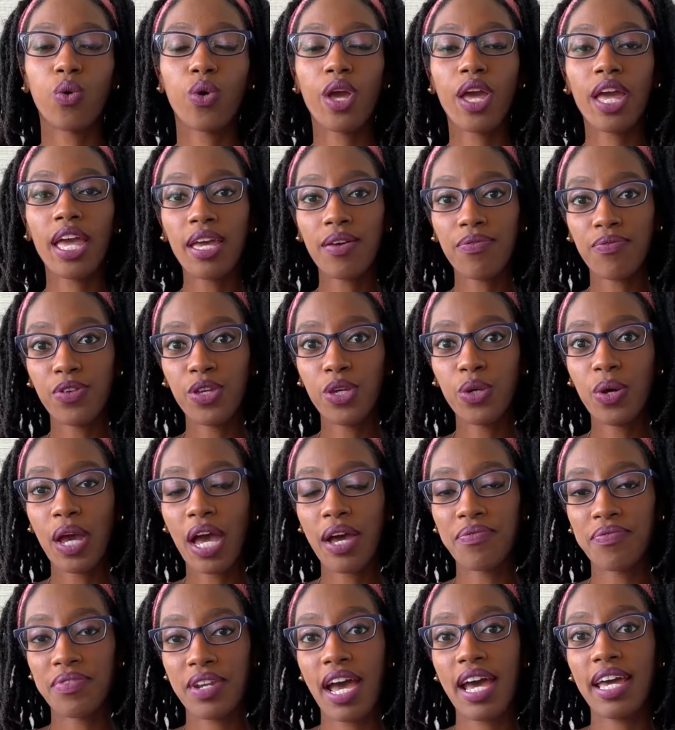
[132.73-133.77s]
If you
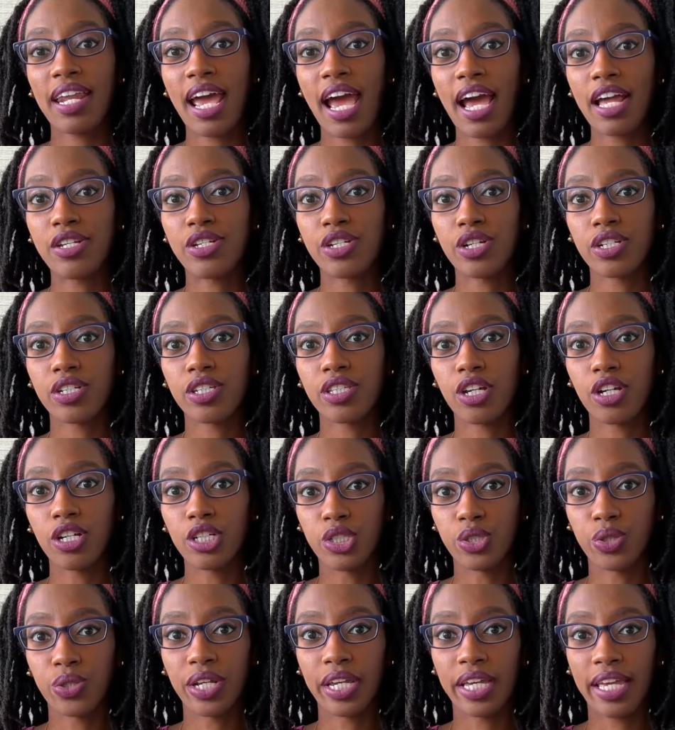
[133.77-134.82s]
have not had your
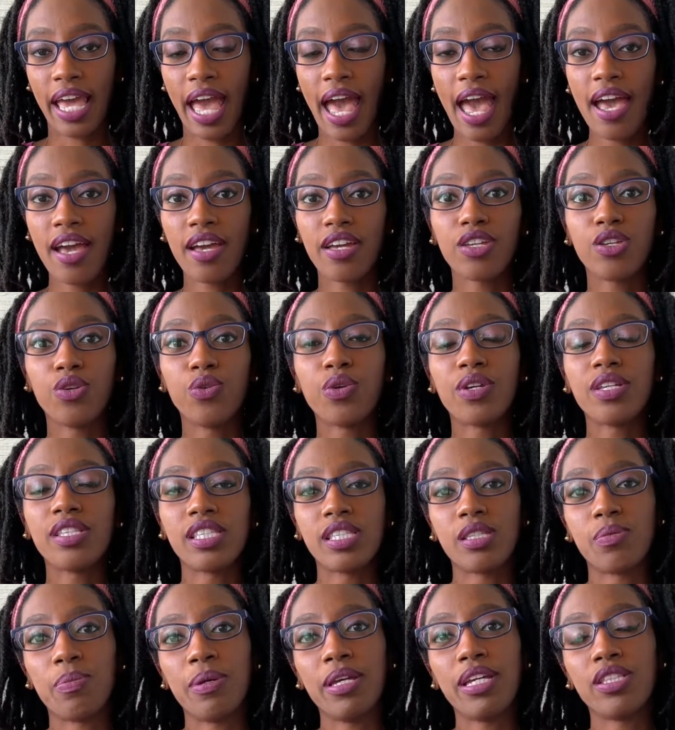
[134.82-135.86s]
surgery yet, you can
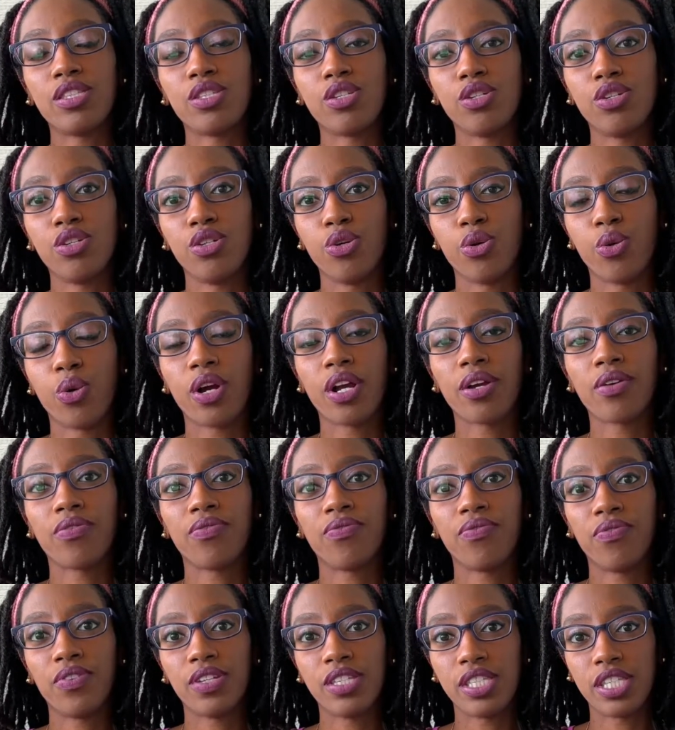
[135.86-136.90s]
speak to your
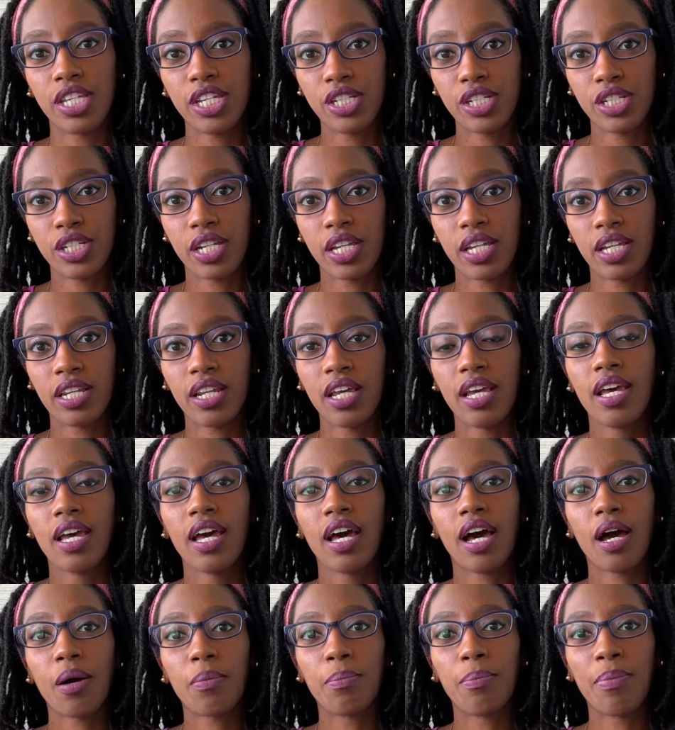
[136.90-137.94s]
physician
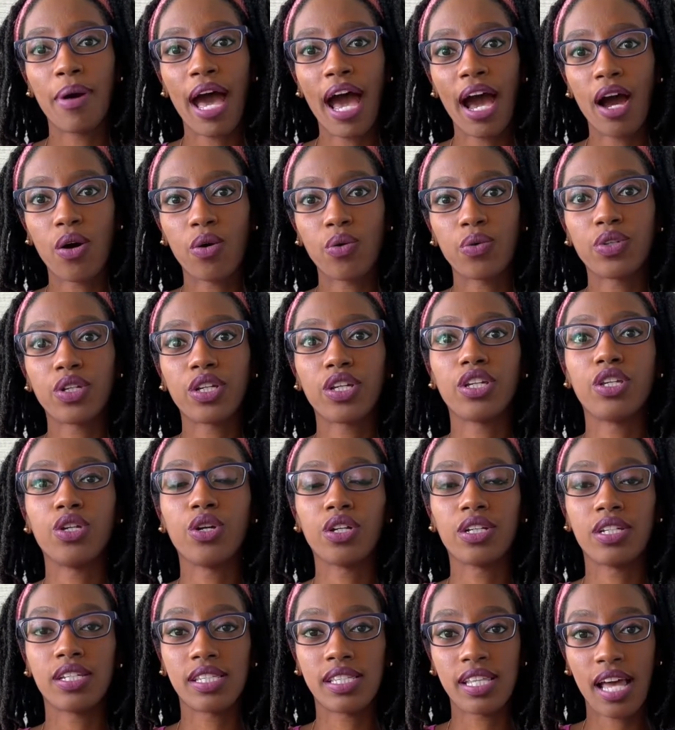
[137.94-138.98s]
about
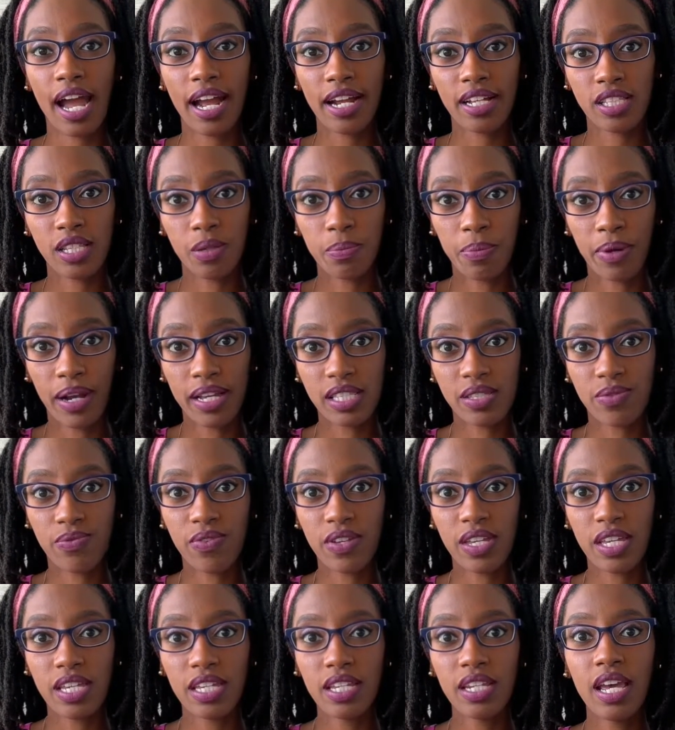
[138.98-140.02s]
your desire to
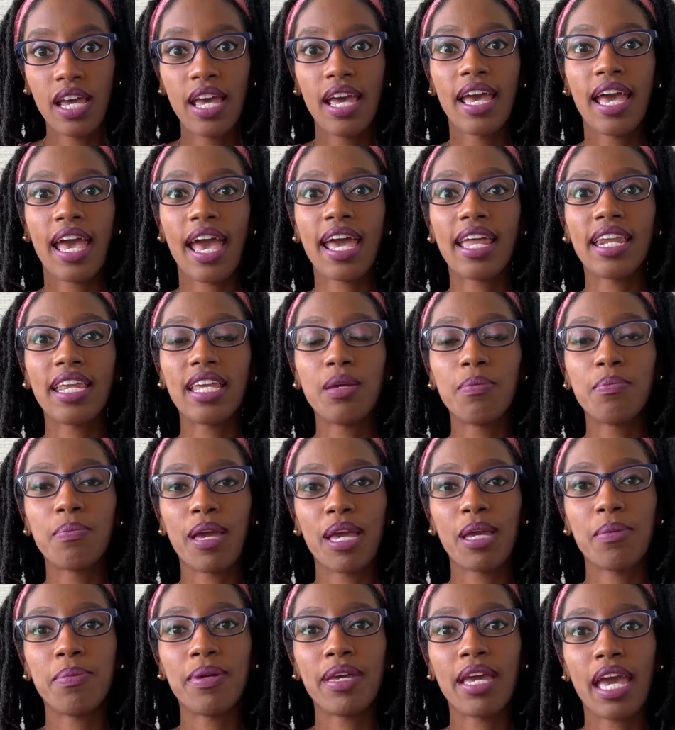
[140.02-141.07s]
breastfeed, and he
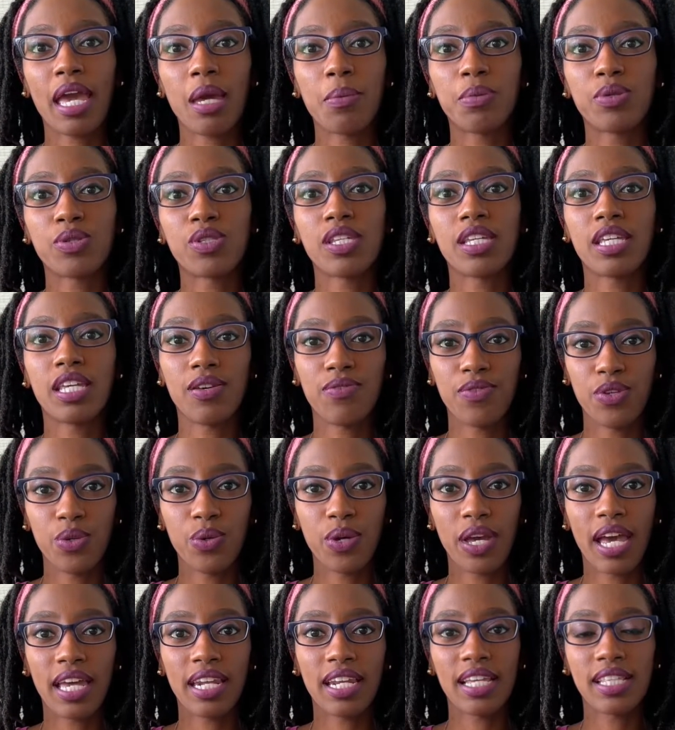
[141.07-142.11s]
may be able to give you
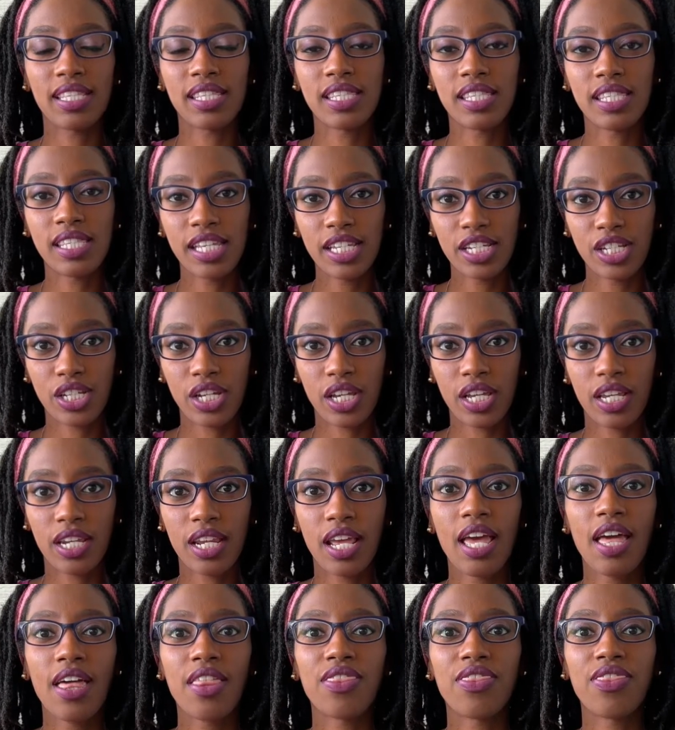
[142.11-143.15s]
an incision
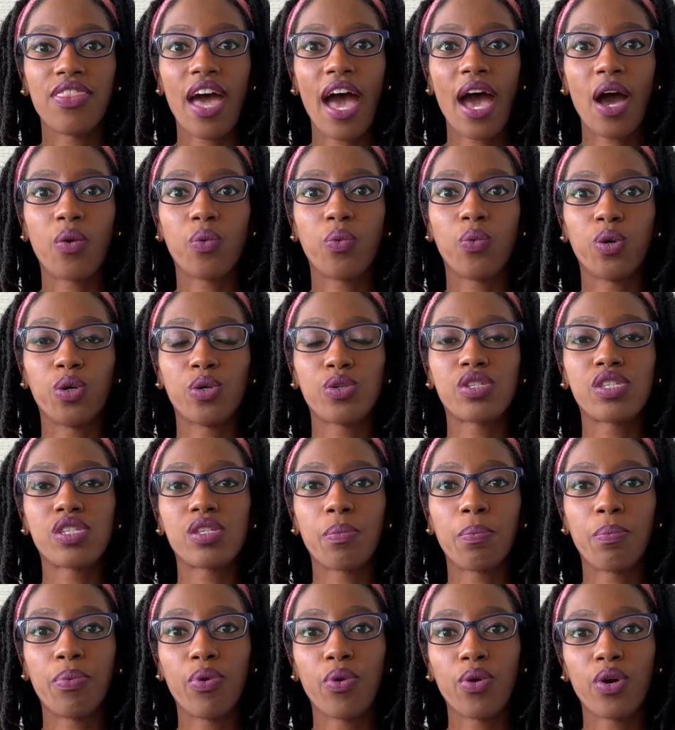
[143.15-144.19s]
that will
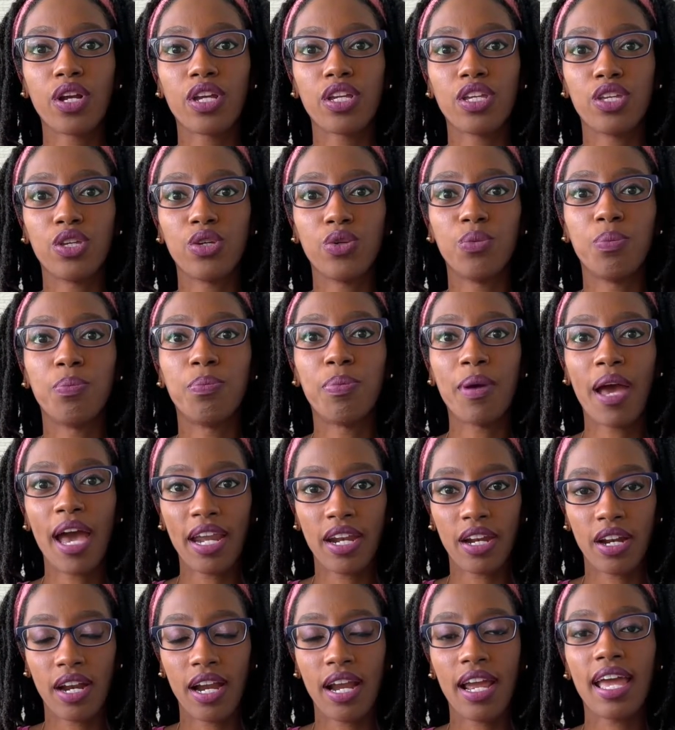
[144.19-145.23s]
support you
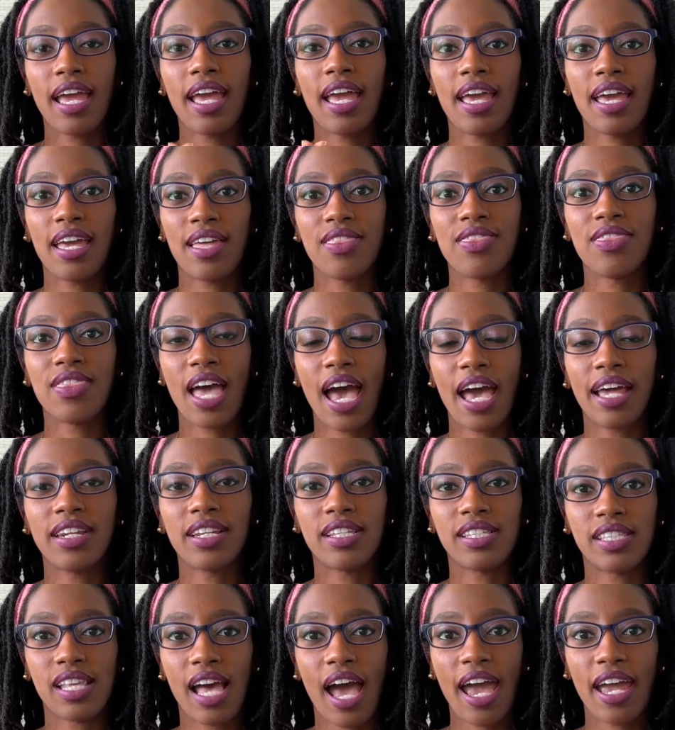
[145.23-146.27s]
better in that
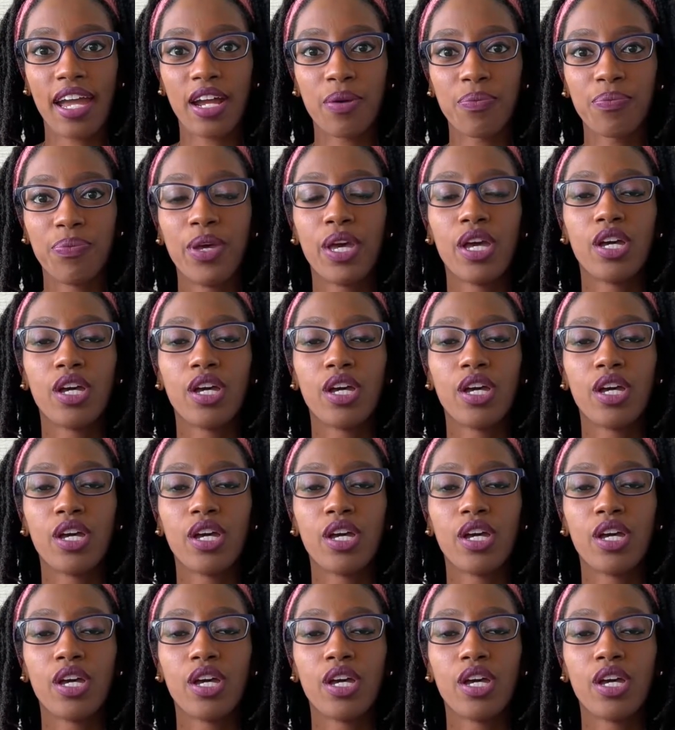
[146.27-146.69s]
desire.